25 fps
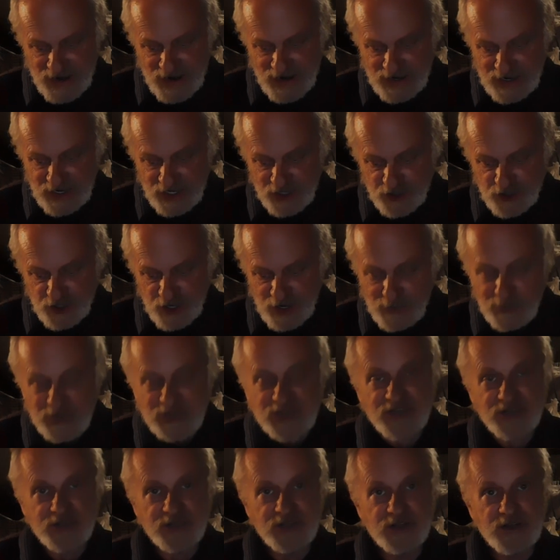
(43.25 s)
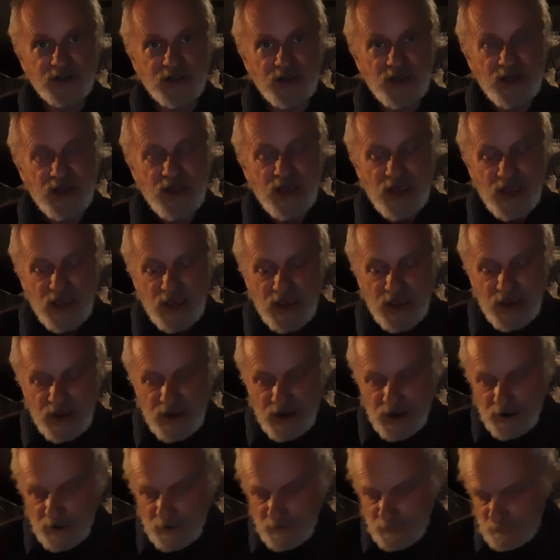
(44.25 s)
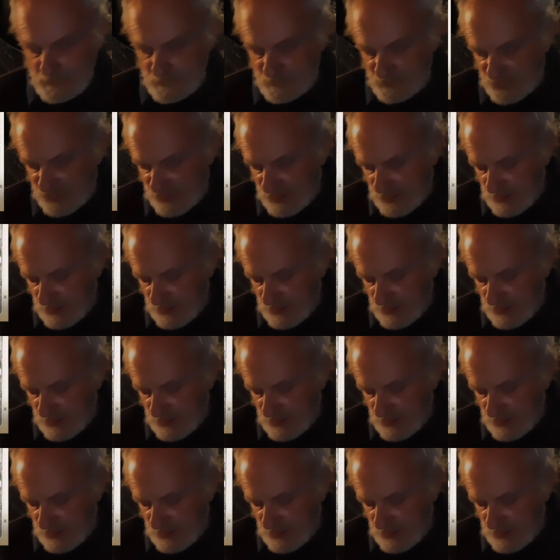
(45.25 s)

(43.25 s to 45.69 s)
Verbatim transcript: Annie Jameson. Um,